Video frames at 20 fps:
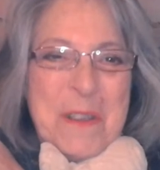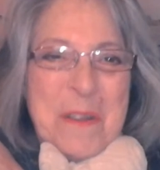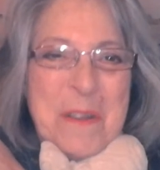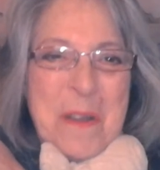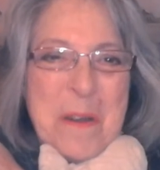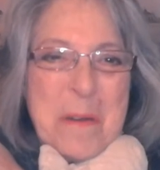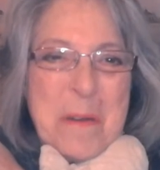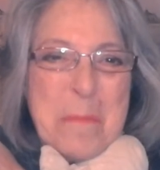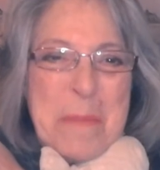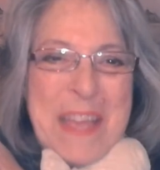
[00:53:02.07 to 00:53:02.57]

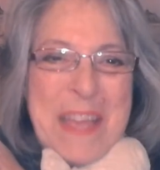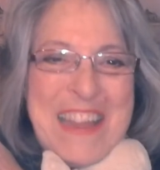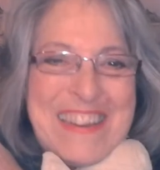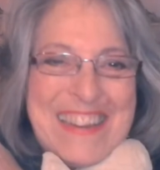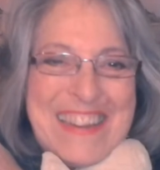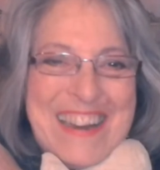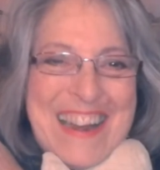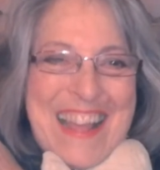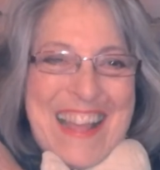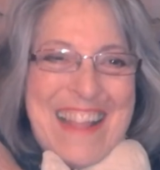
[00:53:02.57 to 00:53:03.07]
before you go to
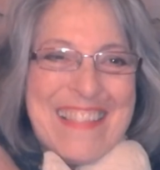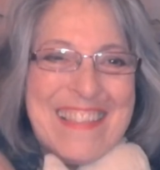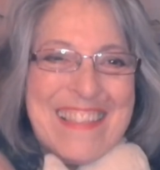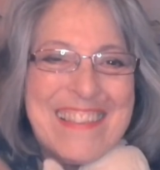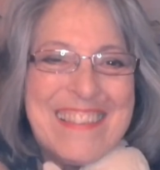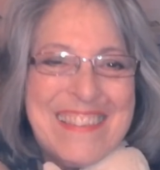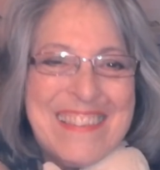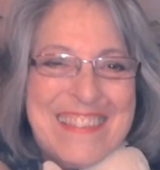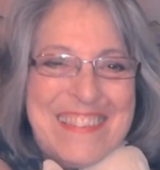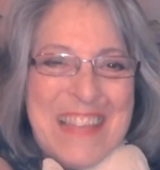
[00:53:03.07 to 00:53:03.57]
bed
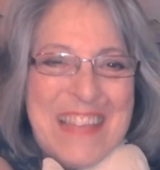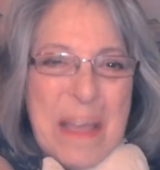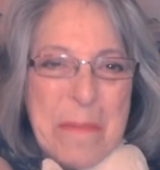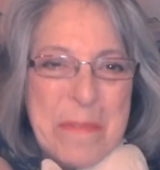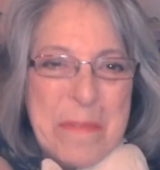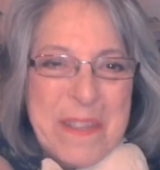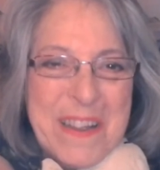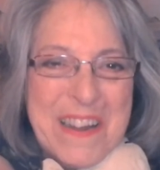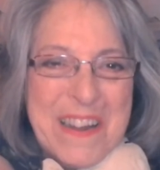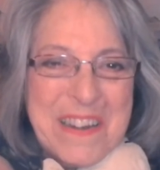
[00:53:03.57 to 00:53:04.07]
tonight. This is
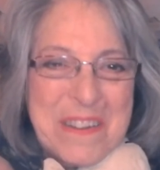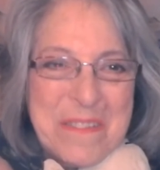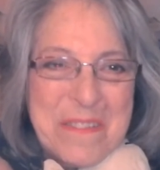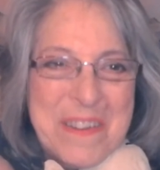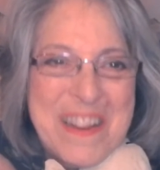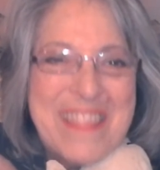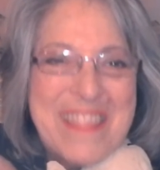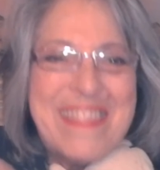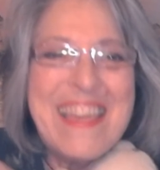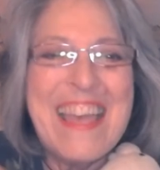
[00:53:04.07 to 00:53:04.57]
Debbie
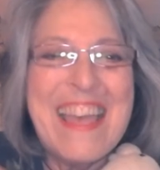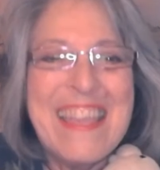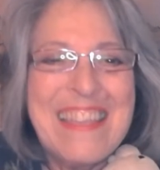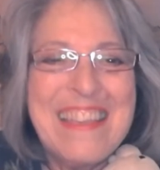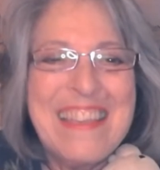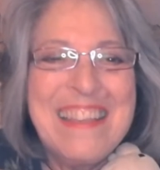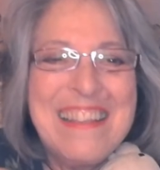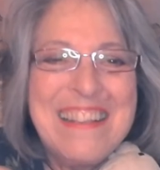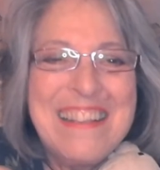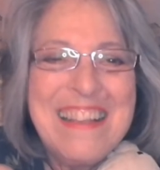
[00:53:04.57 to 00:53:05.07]
Unterman
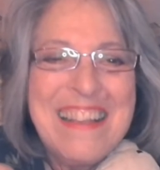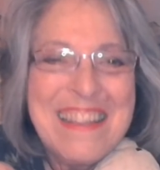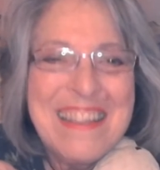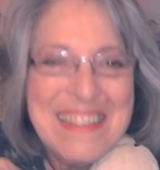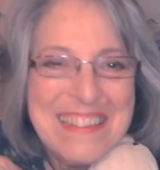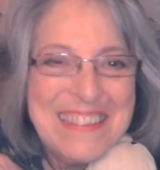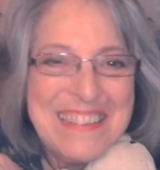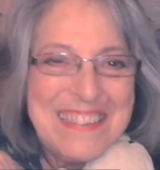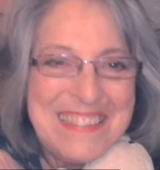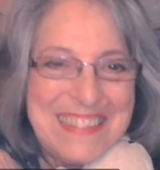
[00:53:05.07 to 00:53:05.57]
thanking